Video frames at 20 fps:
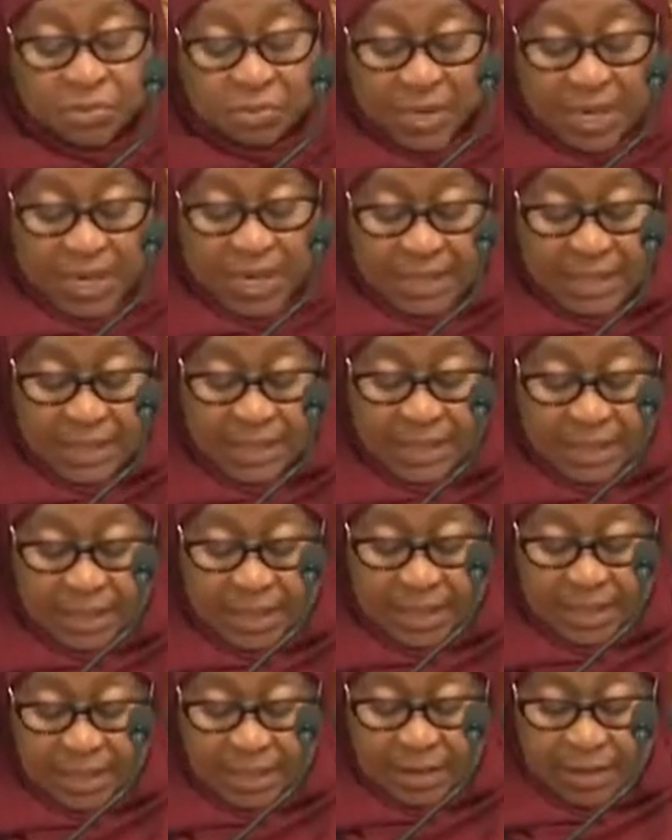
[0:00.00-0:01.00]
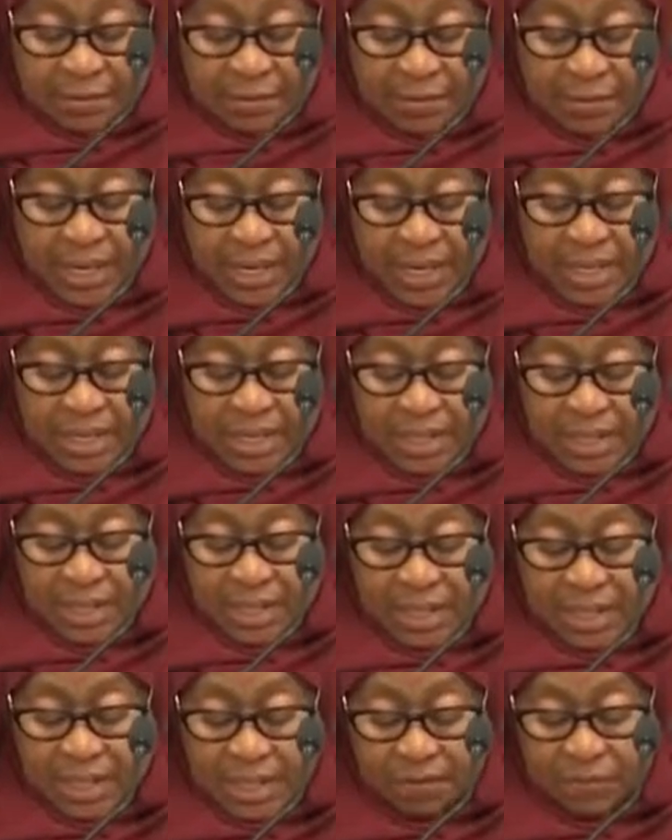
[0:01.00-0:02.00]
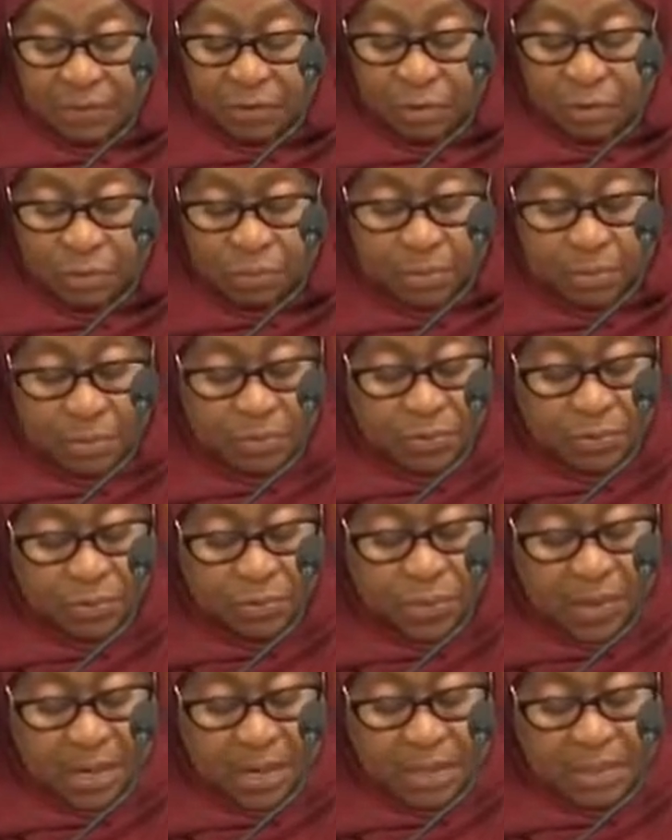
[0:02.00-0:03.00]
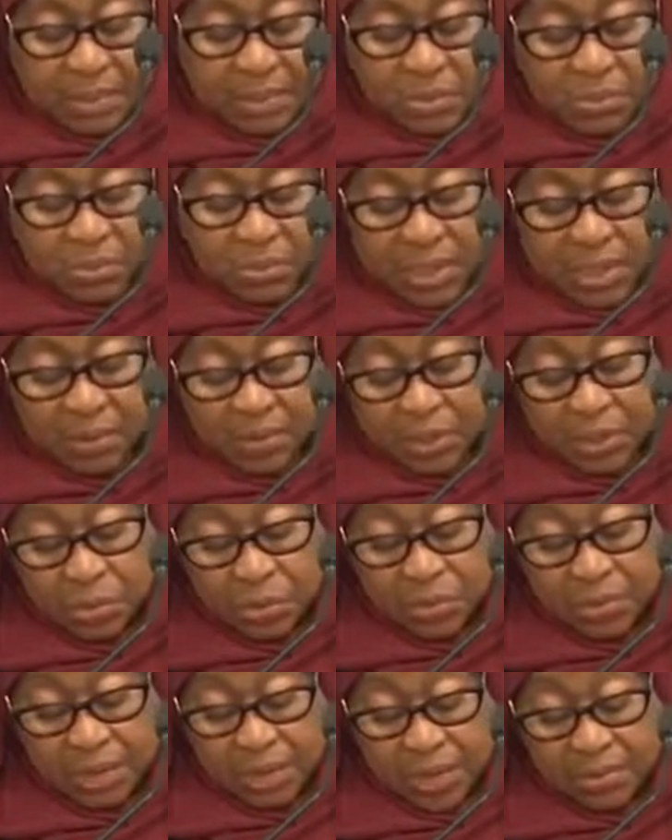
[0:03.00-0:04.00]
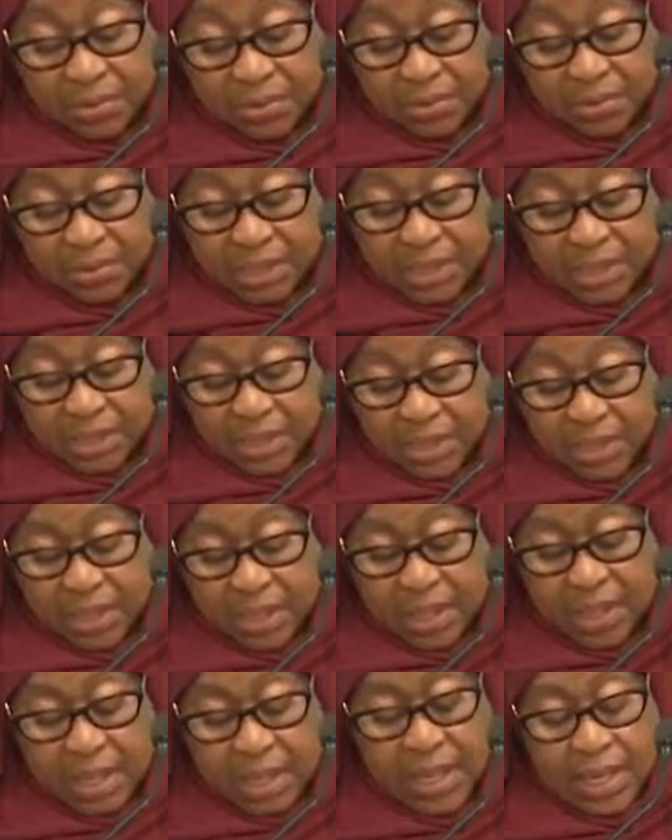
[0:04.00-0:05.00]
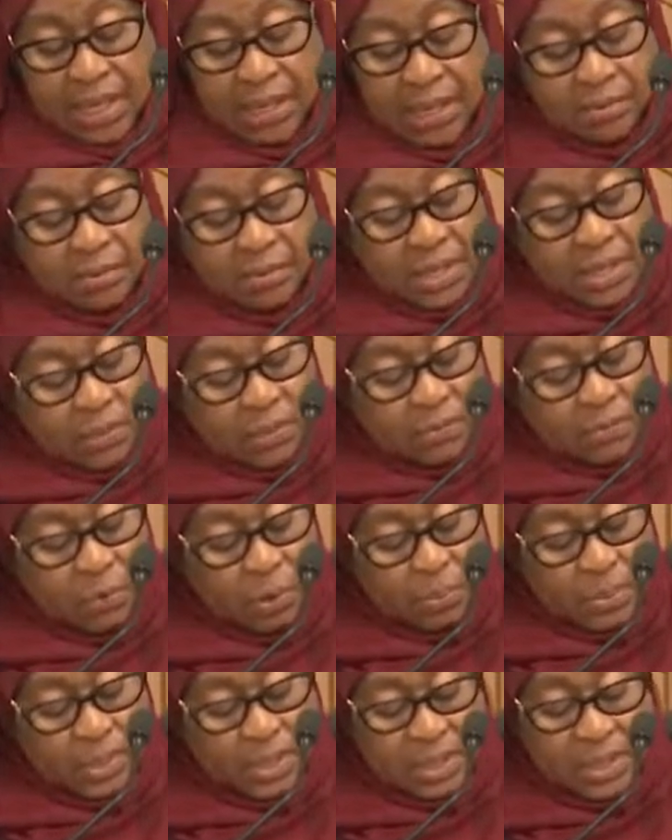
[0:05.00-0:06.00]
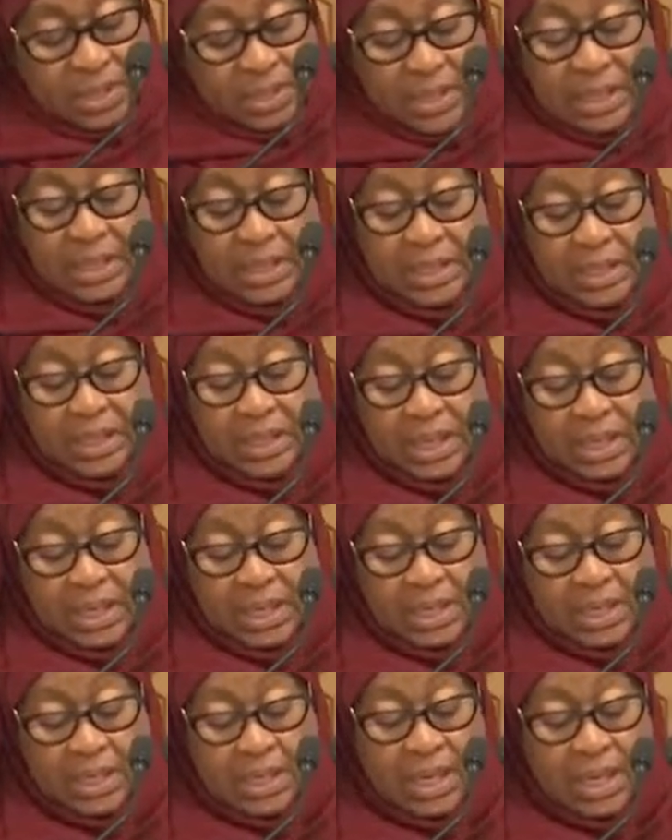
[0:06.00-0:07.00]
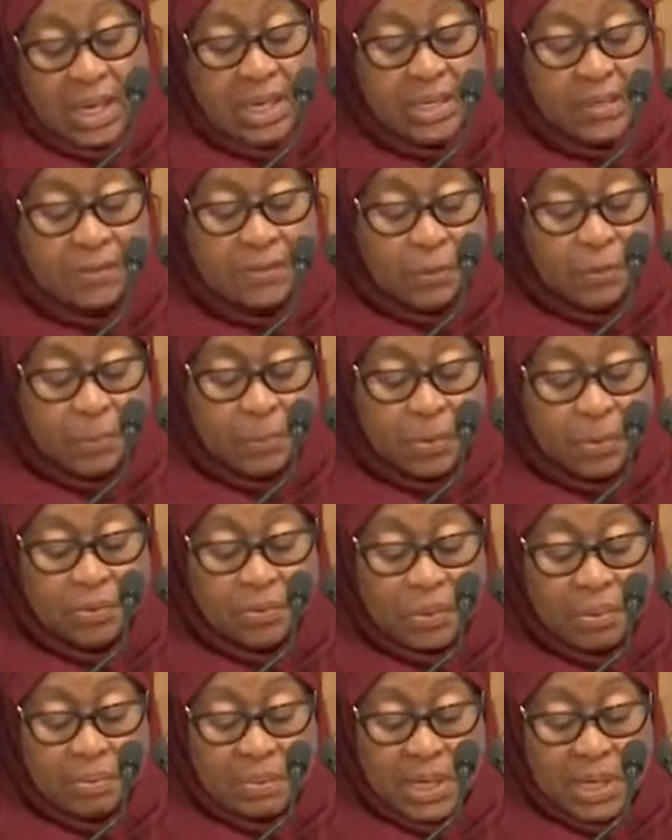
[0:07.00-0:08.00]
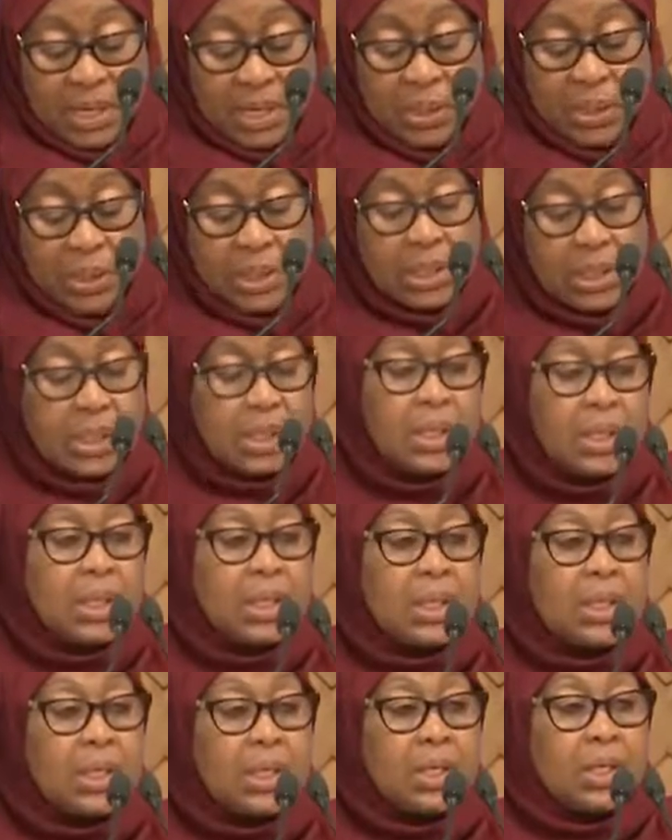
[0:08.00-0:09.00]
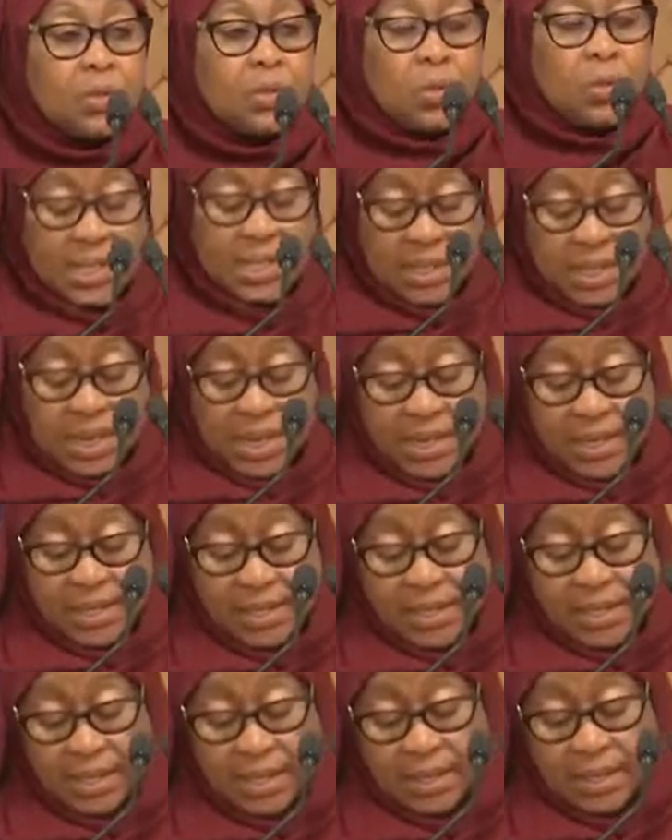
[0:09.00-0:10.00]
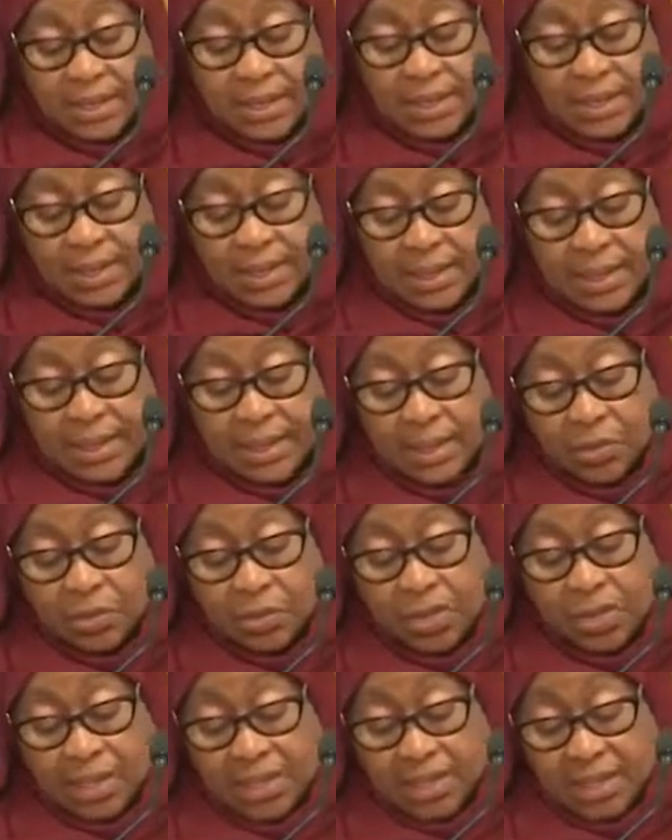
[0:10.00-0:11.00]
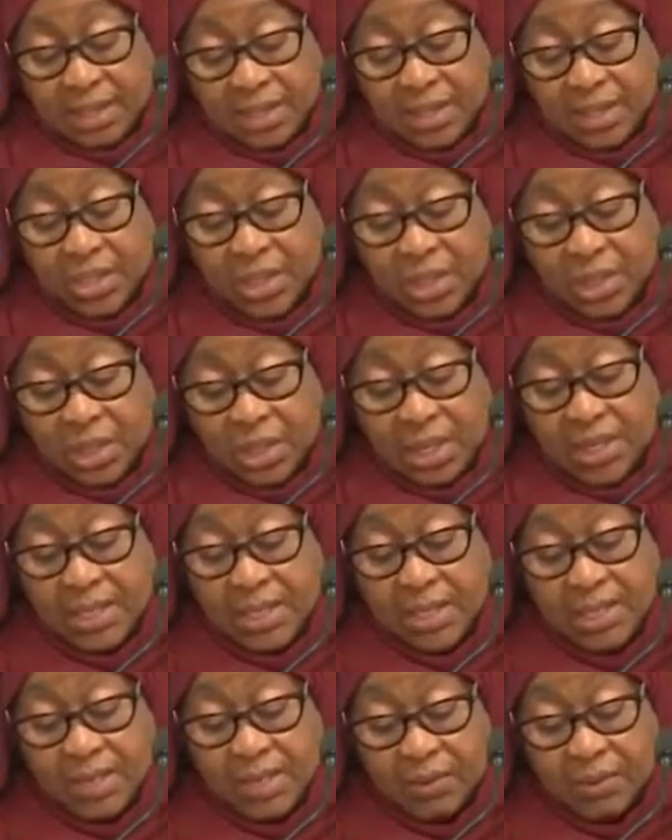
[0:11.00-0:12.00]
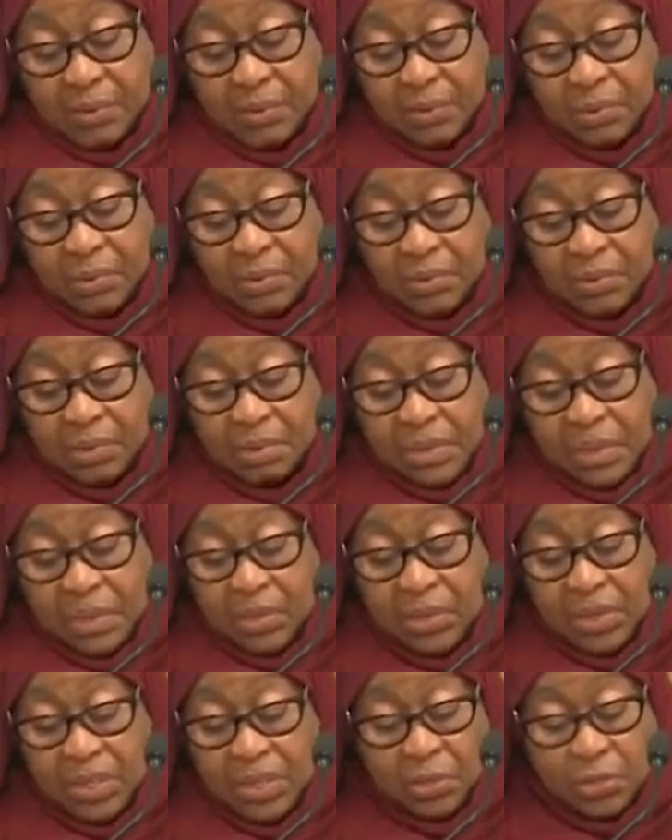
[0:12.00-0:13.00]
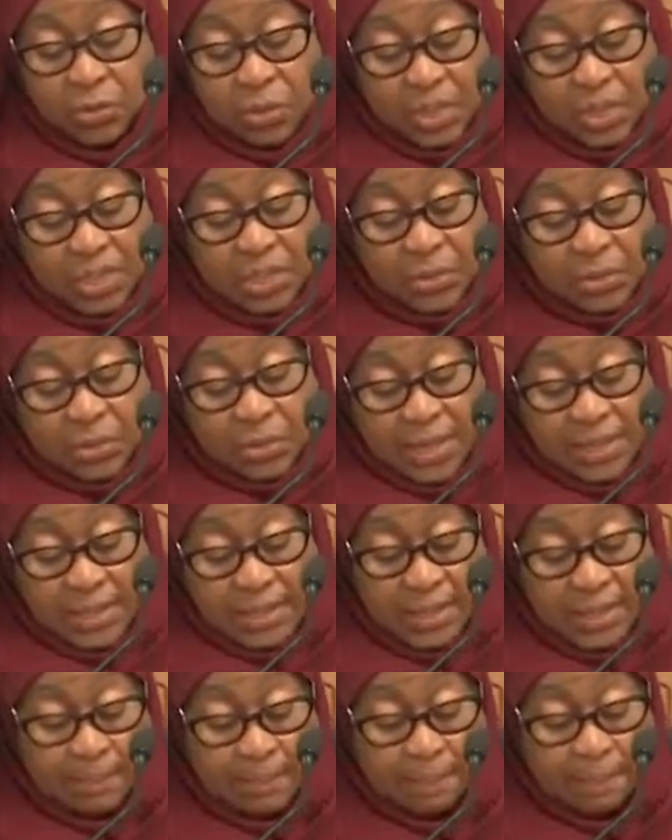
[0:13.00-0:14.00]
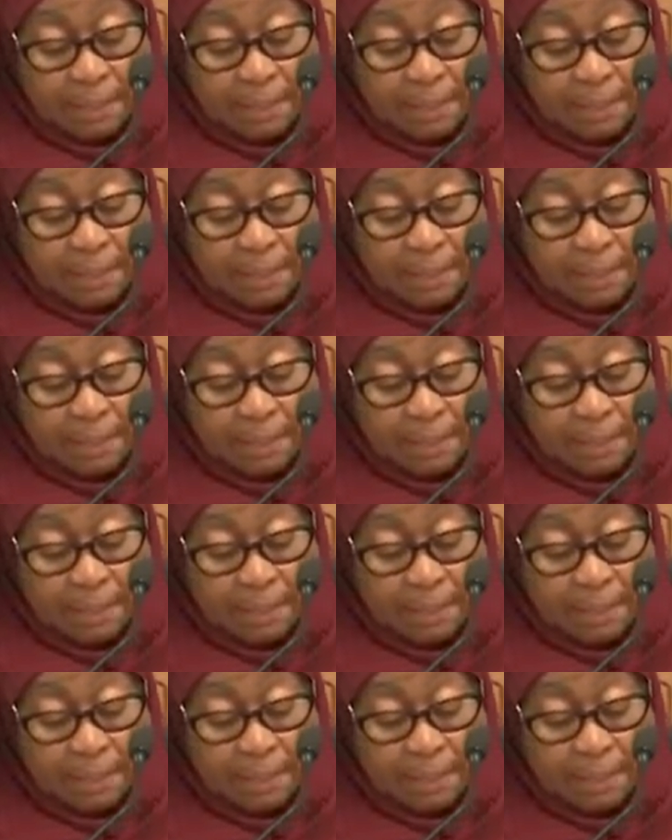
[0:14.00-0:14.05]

trade. For instance, the volume of trade between our two countries increased from Tanzanian shillings 84.3 billion in 2018 to Tanzanian shilling 87.3 billion in 2020.